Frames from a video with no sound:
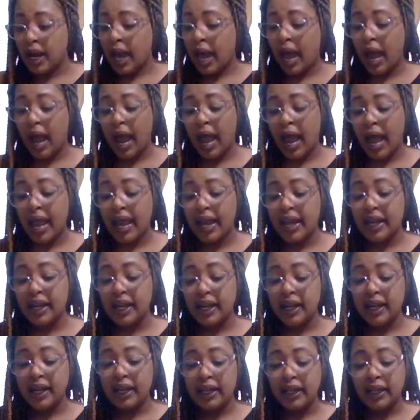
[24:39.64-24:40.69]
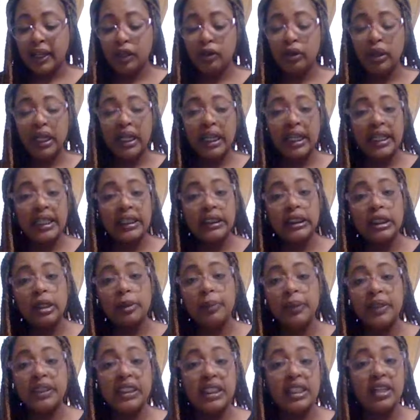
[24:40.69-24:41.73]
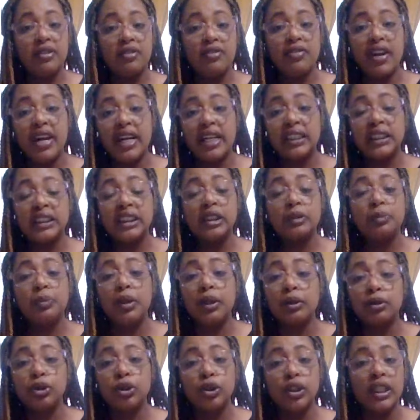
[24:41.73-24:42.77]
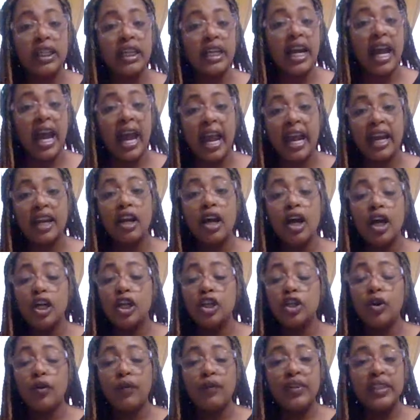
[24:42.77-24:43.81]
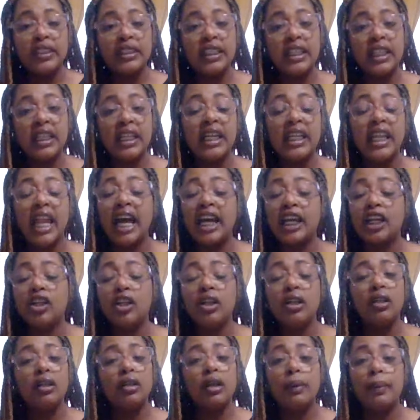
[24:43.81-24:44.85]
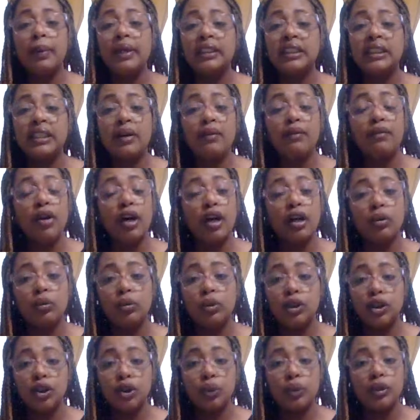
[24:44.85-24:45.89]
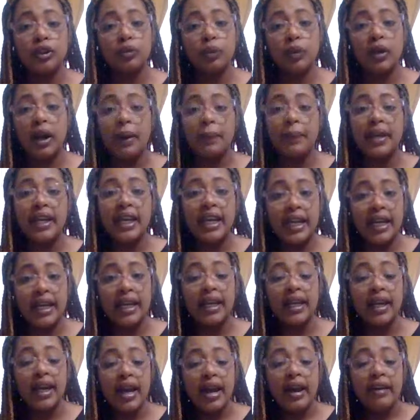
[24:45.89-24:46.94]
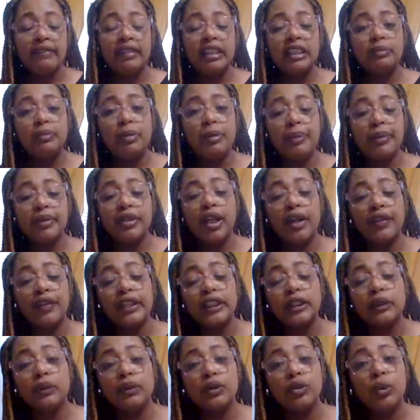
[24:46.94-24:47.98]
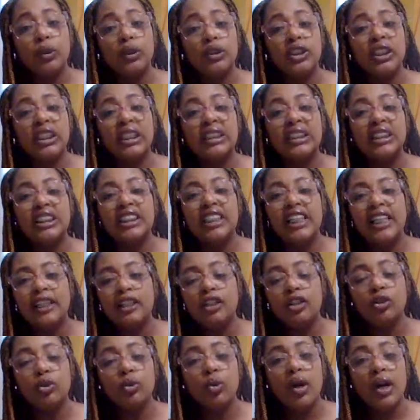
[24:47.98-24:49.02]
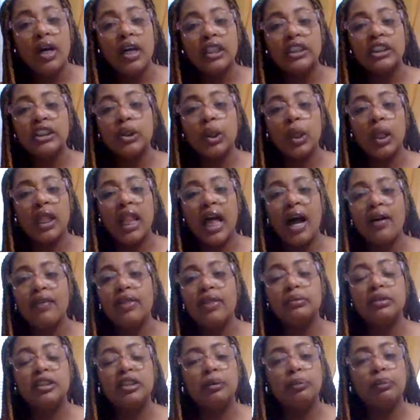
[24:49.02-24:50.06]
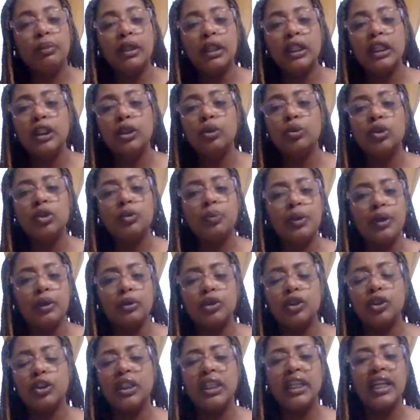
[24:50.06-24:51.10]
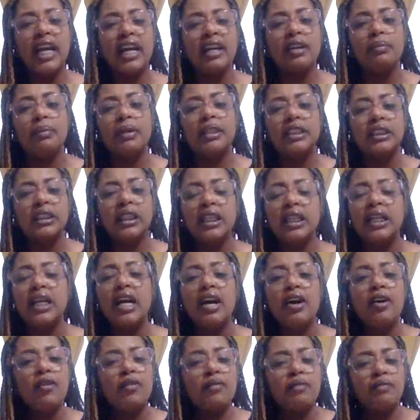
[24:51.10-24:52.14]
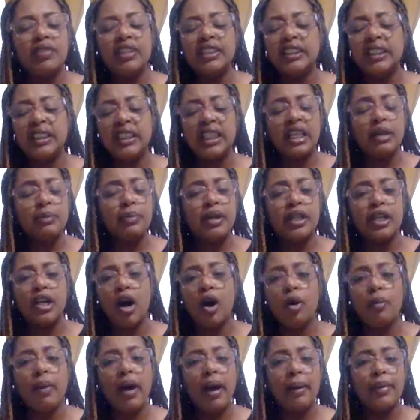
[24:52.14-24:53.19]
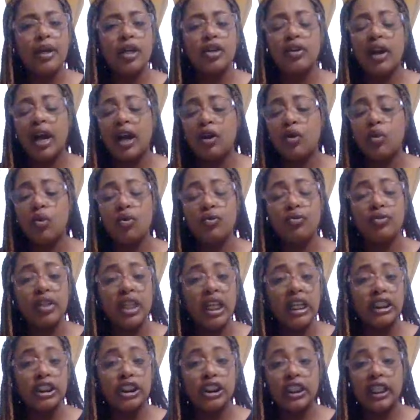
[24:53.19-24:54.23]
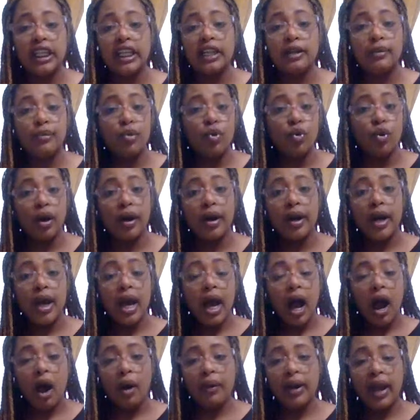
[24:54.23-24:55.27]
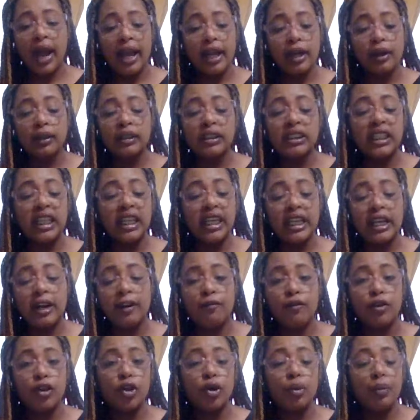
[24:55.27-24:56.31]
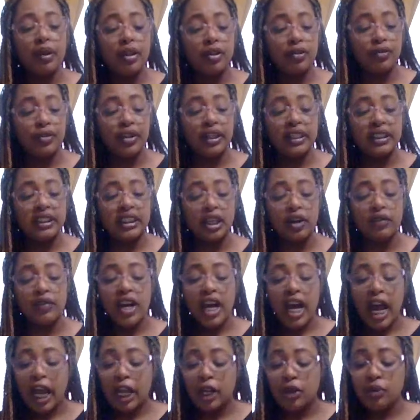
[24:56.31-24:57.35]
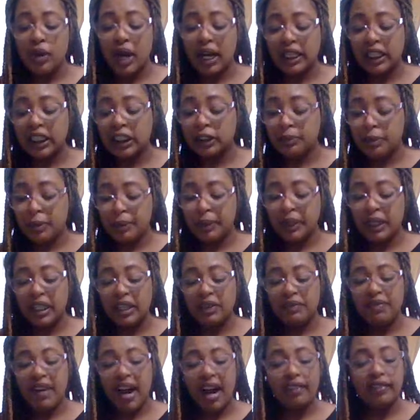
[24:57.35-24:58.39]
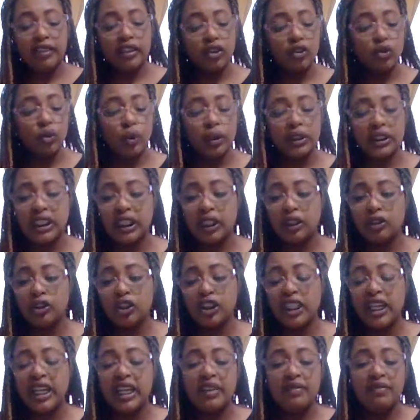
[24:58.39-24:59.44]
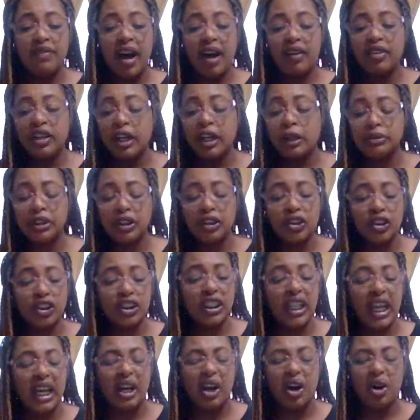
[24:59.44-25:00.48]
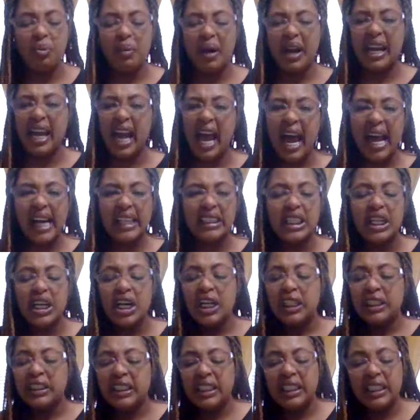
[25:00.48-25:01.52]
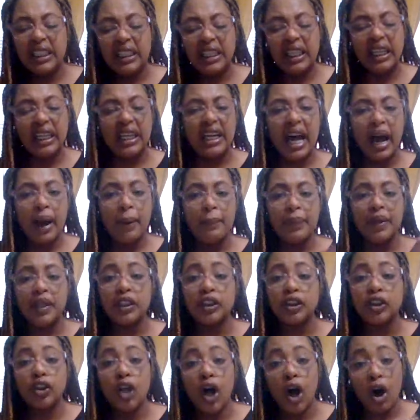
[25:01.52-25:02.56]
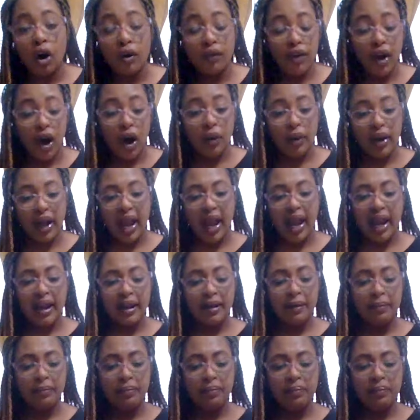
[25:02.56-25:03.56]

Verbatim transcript: I, you're looking these demons in the face spiritually and, you know, physically like they better stop fucking with you, is what I'm getting. These people thought that you was going to continue to allow them to bully you spiritually and mentally and physically. But no, baby, you're not going for that shit anymore. Okay? You're sticking up for your motherfucking self. And you got these people in the Five of Swords energy and the Five of Cups energy, like, oh my gosh, da da da da da, pissed off. Okay?